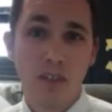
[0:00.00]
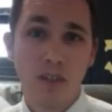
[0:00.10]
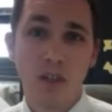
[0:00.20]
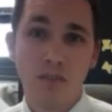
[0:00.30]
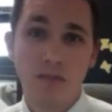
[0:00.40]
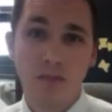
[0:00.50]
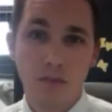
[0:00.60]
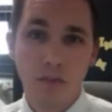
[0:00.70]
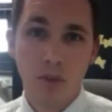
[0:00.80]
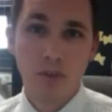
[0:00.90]
curve for,
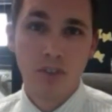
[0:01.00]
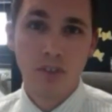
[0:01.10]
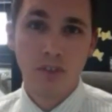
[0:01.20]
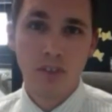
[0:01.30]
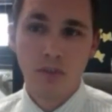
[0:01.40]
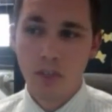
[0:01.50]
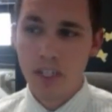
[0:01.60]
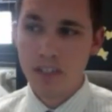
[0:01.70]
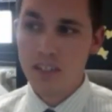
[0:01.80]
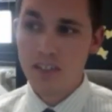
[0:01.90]
for most students,
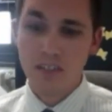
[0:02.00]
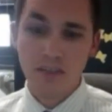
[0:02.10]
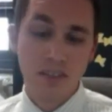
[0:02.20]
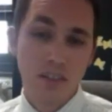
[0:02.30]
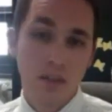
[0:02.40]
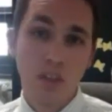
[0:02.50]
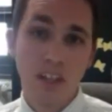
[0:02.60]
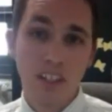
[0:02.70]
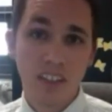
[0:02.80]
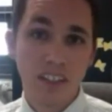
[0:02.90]
whereas these students that are
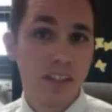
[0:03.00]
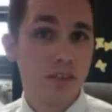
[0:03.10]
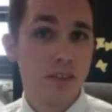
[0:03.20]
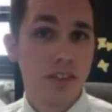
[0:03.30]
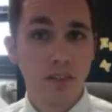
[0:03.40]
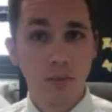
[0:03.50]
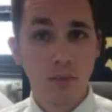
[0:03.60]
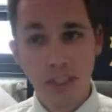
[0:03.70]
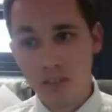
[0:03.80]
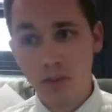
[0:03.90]
applying now, they're going to
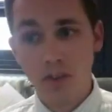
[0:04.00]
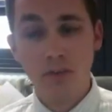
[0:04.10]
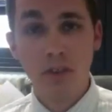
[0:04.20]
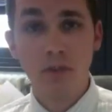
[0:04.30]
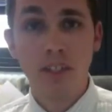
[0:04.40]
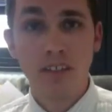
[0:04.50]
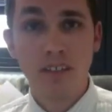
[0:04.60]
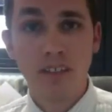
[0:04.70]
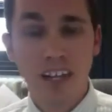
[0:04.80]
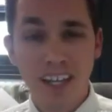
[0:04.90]
wait two or three weeks
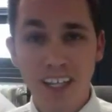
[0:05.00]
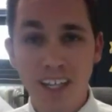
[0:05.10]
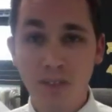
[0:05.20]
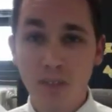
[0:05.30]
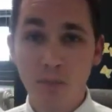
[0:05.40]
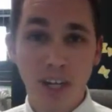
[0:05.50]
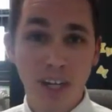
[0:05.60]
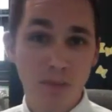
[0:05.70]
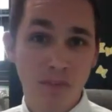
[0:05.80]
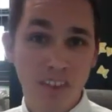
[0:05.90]
and they're in the
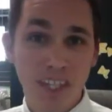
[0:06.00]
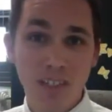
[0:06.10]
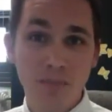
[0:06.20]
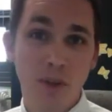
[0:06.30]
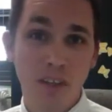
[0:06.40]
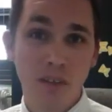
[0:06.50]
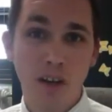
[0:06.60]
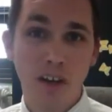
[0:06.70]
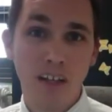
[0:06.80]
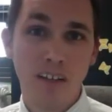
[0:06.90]
bottom of the last part of the
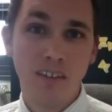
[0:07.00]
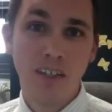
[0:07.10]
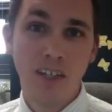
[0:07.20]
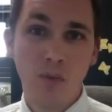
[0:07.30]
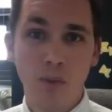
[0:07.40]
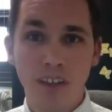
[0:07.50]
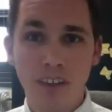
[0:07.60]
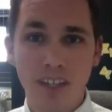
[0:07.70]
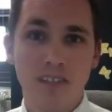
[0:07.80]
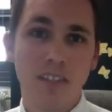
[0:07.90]
pile with
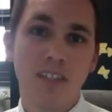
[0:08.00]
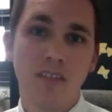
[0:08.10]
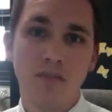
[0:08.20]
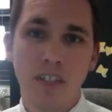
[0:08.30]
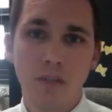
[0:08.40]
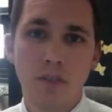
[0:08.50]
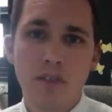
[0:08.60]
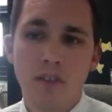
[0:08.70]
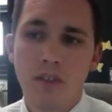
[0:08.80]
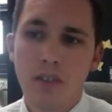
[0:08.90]
less seats available.
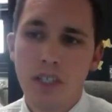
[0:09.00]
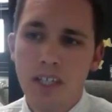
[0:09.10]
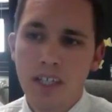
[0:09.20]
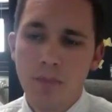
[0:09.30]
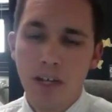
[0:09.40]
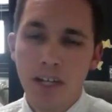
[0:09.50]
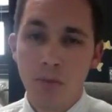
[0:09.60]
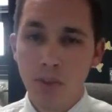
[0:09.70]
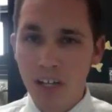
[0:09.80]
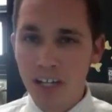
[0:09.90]
So by
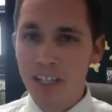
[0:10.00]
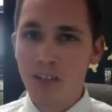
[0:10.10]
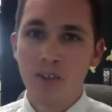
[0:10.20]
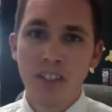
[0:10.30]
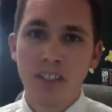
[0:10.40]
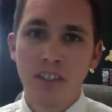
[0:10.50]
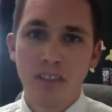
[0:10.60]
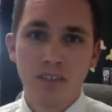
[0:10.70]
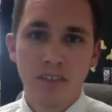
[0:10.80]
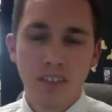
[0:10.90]
applying
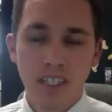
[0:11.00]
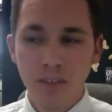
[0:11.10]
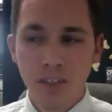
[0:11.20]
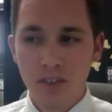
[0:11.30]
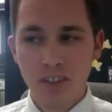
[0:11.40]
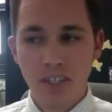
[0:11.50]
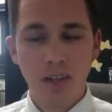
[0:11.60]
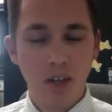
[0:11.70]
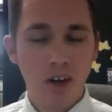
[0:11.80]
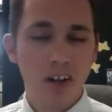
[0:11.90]
earlier, even though it's
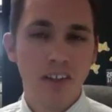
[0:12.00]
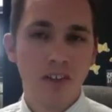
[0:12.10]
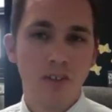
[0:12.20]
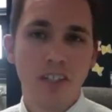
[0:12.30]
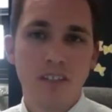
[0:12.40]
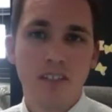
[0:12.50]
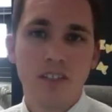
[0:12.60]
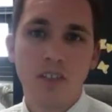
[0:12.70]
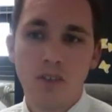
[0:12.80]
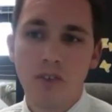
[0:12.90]
not called an early
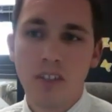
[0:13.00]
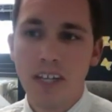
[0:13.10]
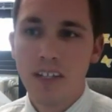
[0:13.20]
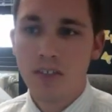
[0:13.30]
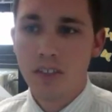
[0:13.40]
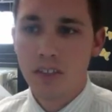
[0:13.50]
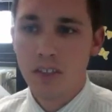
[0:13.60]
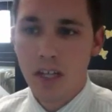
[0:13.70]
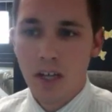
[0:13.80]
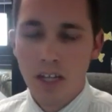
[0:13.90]
decision or early action,
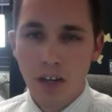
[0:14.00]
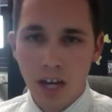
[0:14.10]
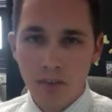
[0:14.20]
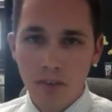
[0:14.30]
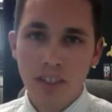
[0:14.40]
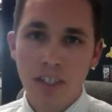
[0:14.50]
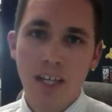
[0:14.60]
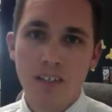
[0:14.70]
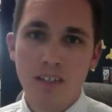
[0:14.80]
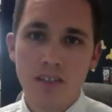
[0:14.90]
in often
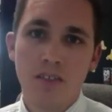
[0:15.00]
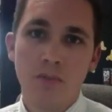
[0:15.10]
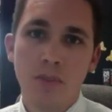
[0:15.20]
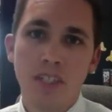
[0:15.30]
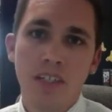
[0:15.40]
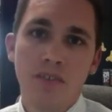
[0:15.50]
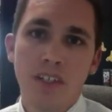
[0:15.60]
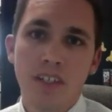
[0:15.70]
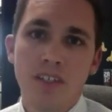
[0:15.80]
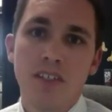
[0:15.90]
cases you'll be given
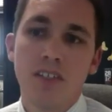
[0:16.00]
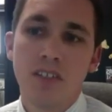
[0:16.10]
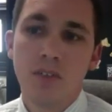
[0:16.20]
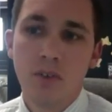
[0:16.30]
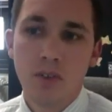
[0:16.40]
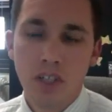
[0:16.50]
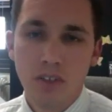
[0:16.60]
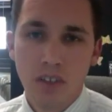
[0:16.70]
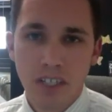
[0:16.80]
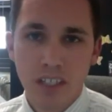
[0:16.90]
a decision earlier
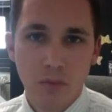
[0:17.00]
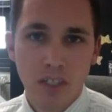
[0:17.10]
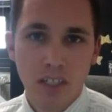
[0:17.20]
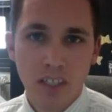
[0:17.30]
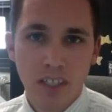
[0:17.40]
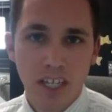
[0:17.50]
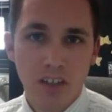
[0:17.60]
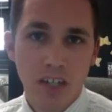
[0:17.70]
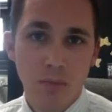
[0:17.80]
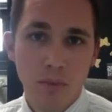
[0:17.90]
on as well, and
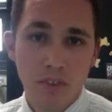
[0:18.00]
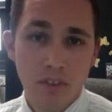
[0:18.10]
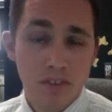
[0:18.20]
that'll help you in your